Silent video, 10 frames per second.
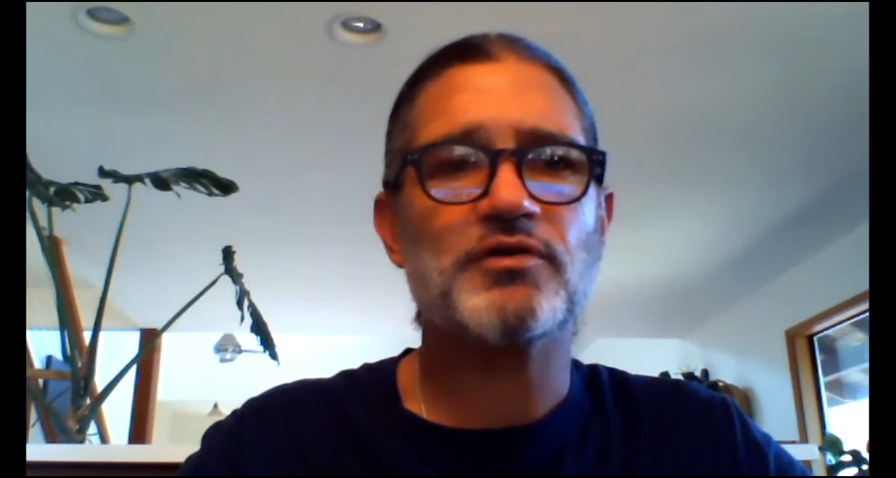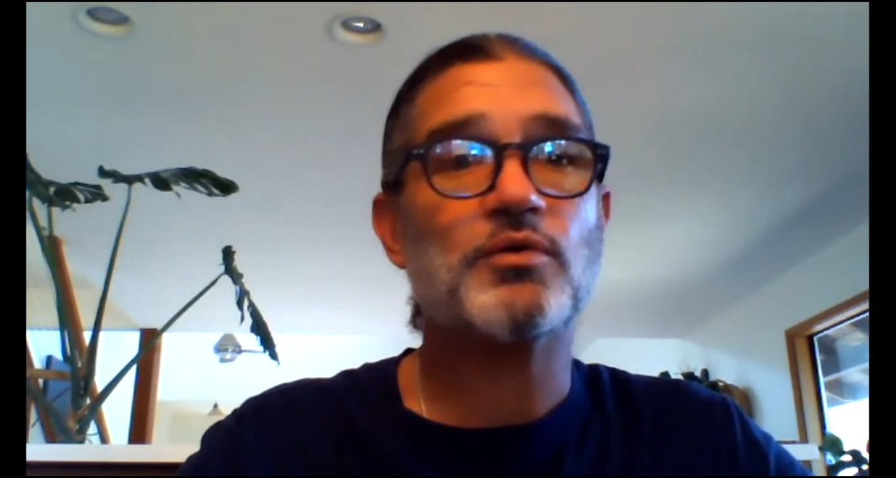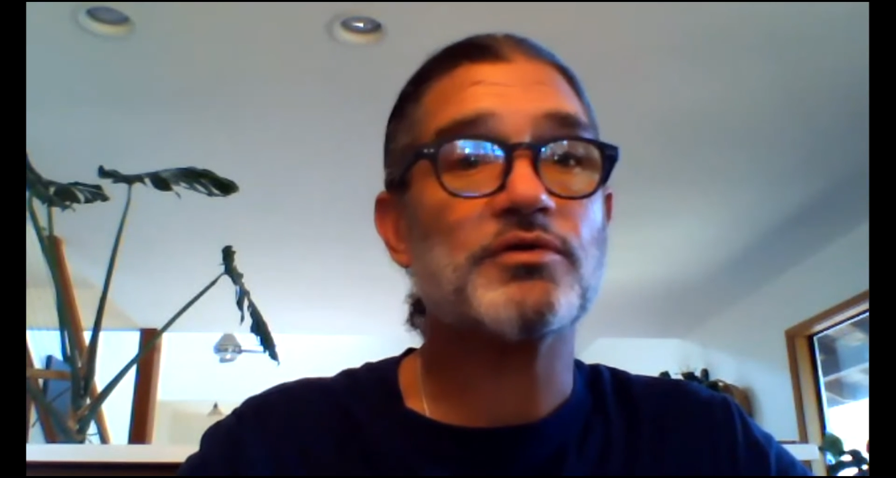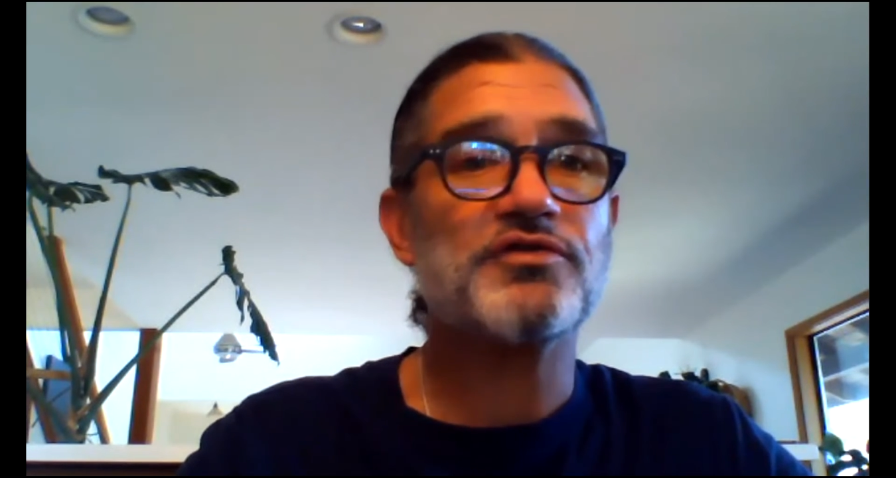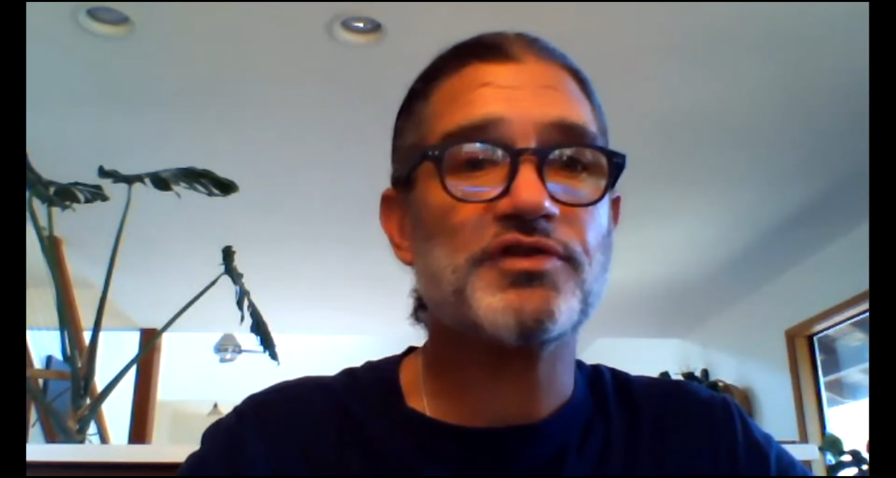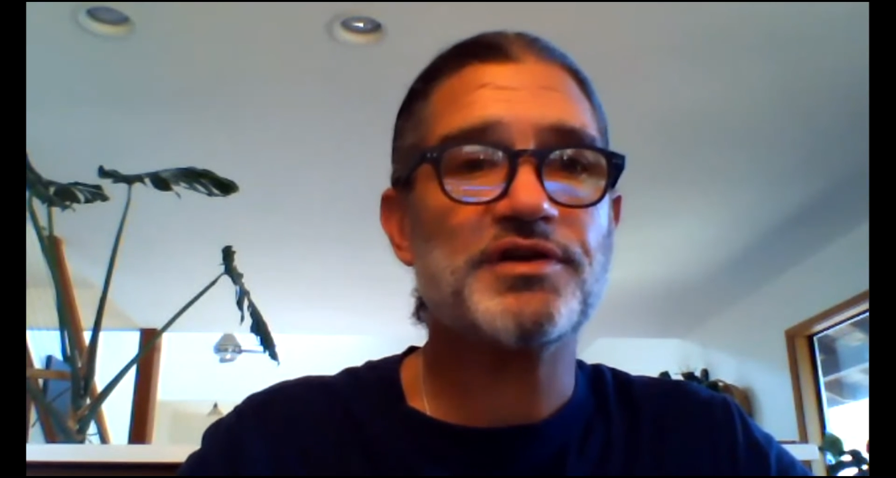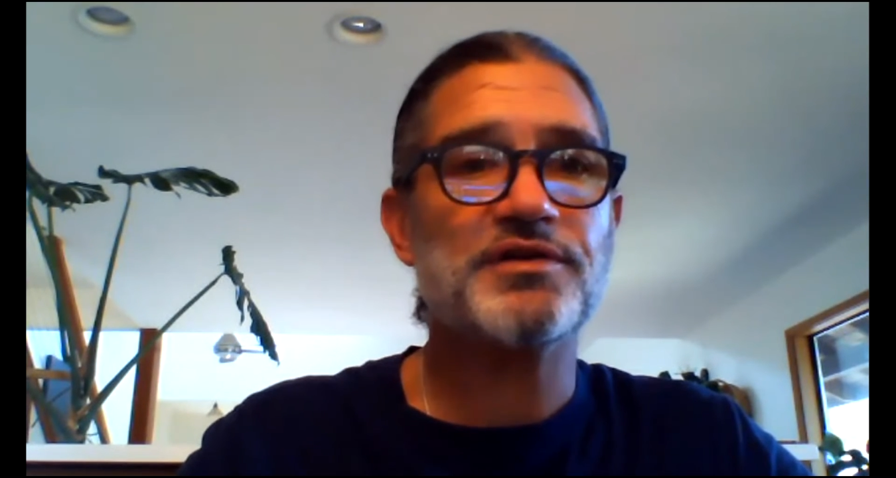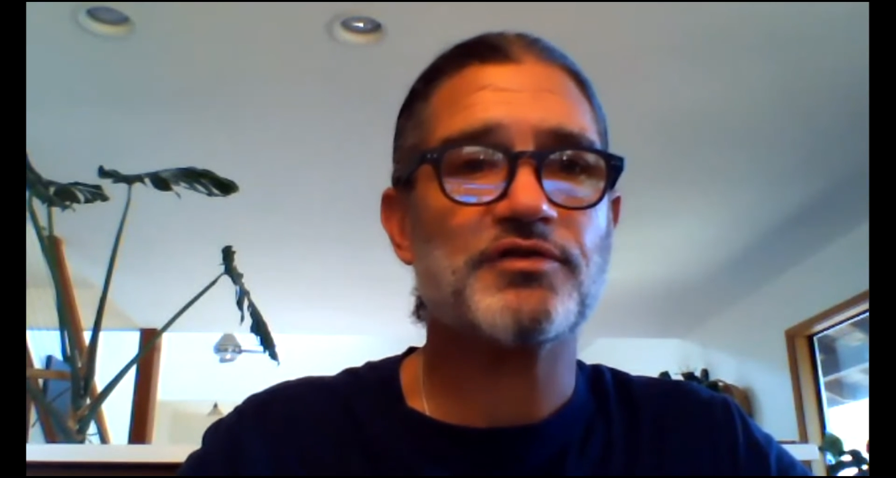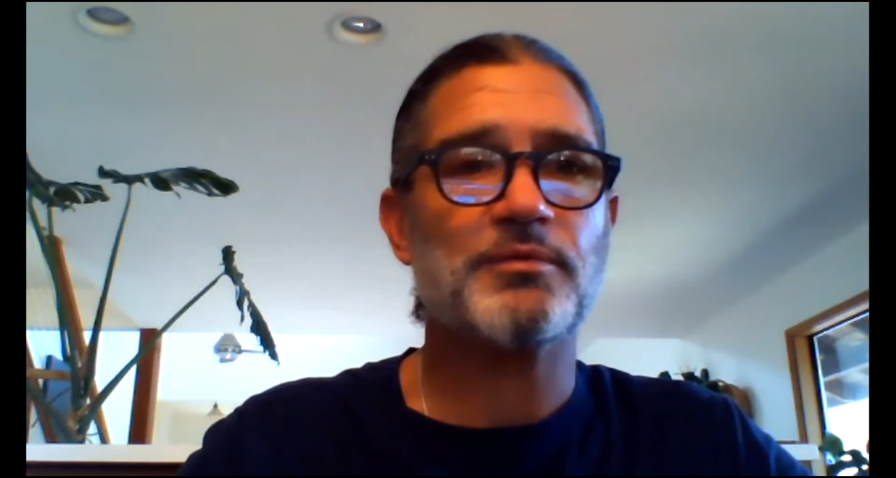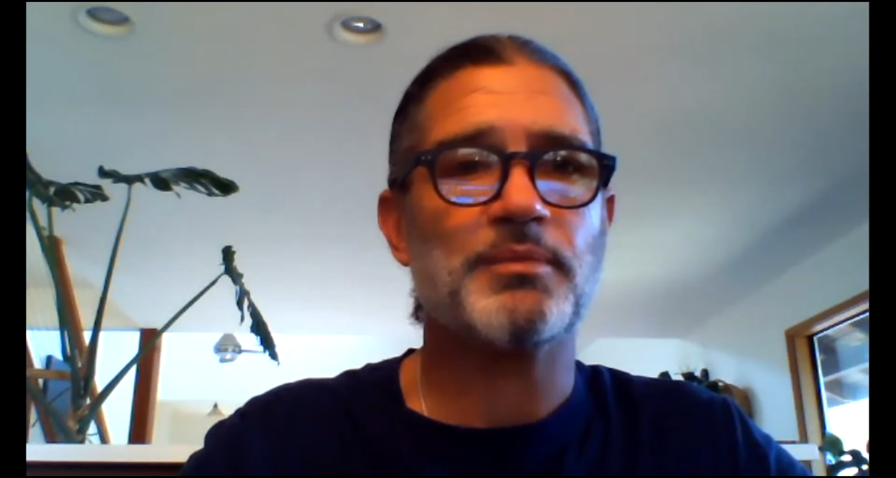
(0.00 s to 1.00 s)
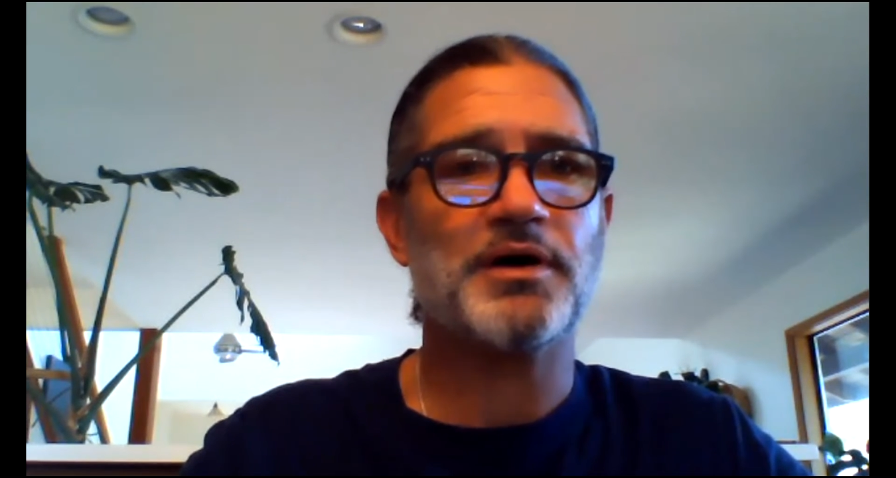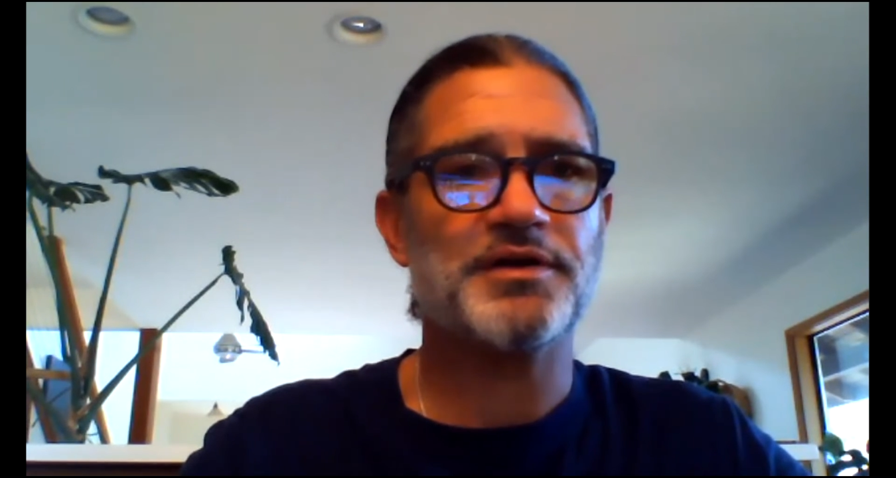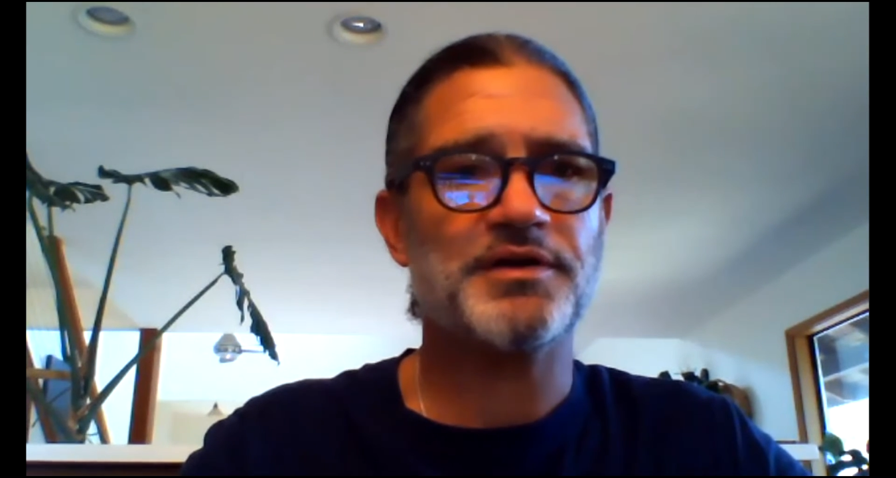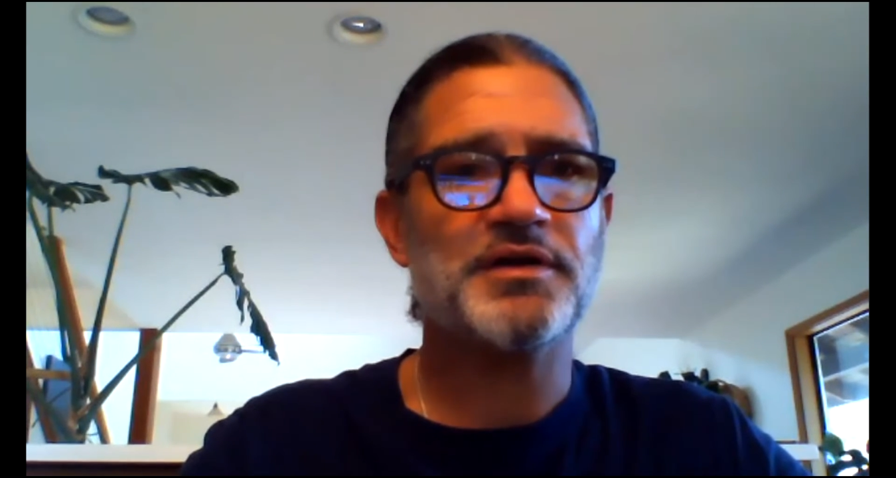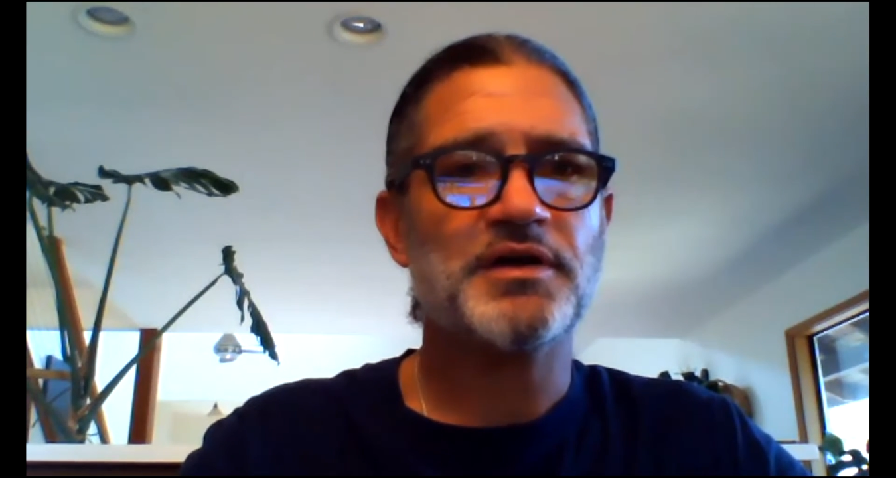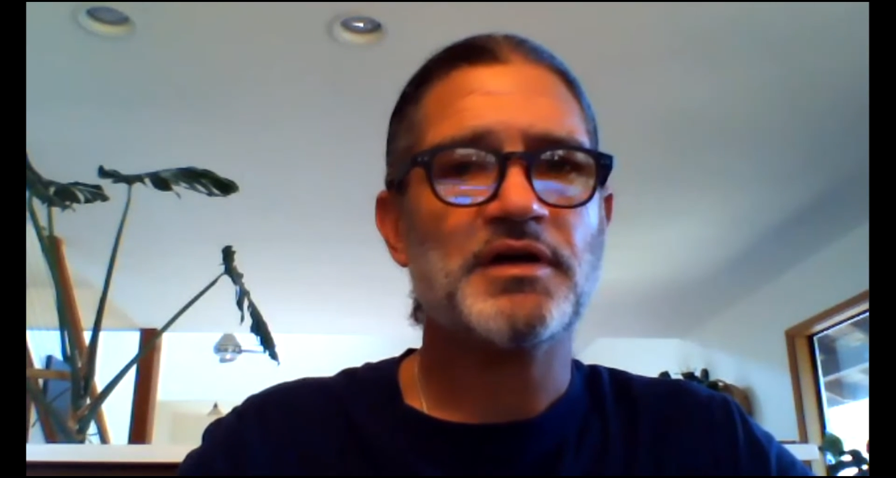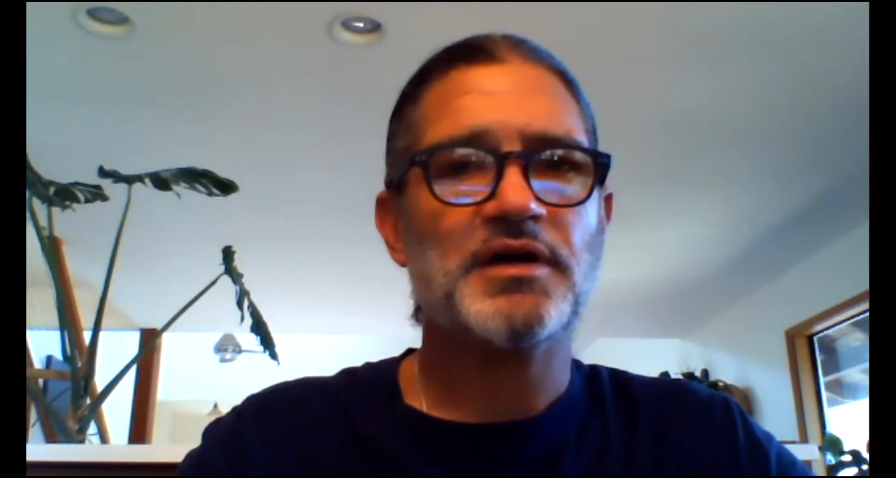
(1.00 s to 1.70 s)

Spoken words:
or seeing somebody